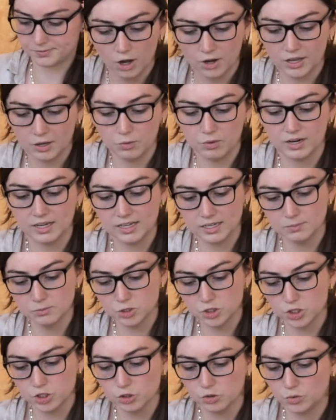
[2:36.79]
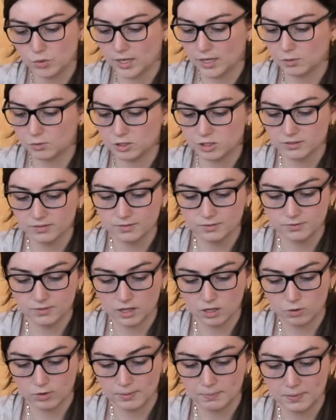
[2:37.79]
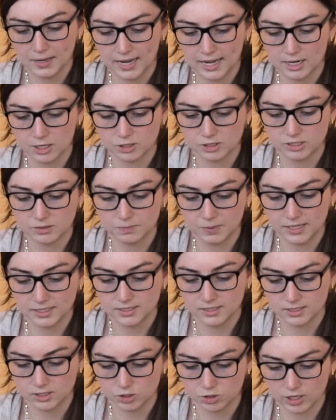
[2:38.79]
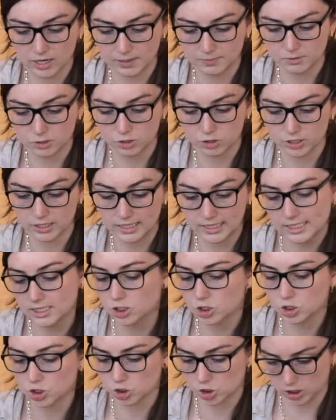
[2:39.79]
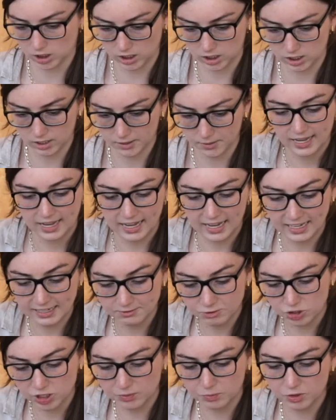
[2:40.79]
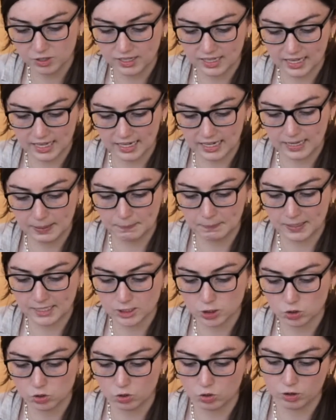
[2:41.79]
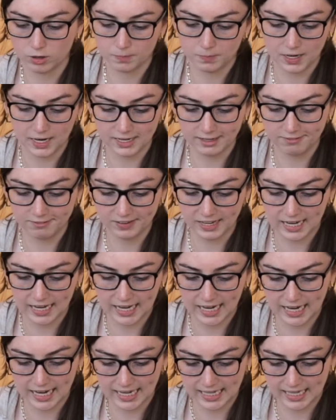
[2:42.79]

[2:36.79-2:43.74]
Okay, when it comes to your weight, which of the following patterns best describes your history? I have trouble gaining muscle or body fat.